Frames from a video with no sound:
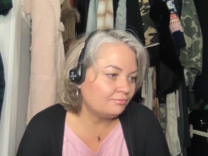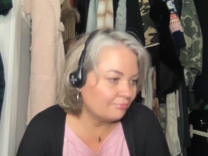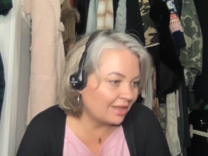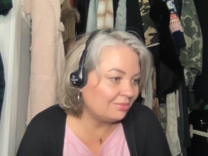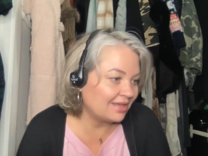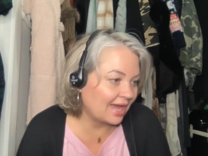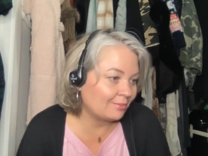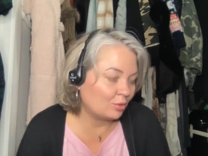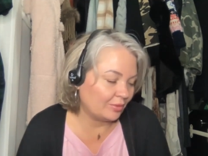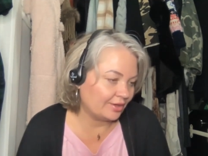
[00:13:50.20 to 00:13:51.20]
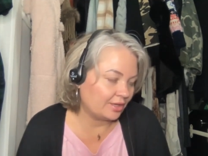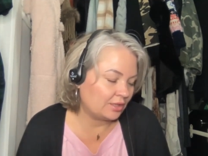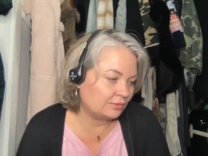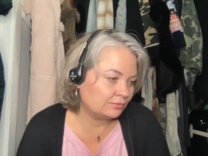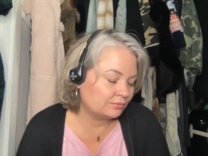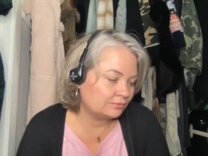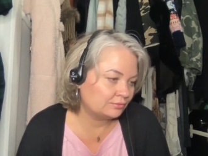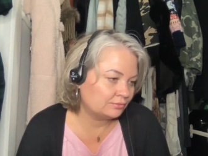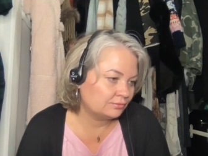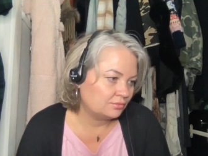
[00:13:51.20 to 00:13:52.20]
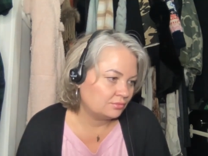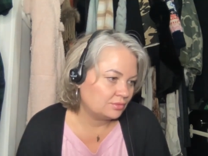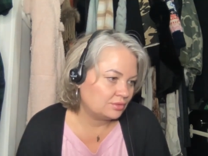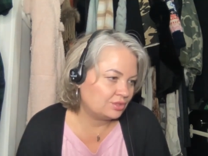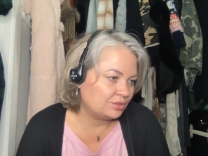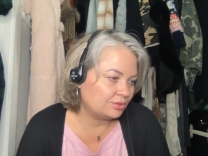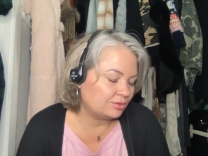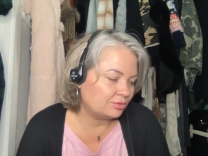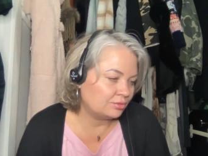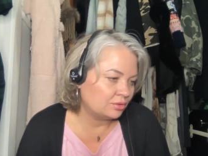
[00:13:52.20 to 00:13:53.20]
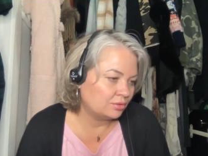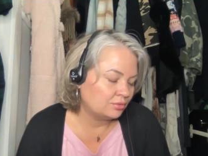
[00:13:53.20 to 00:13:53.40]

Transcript: Maybe I'm a weirdo to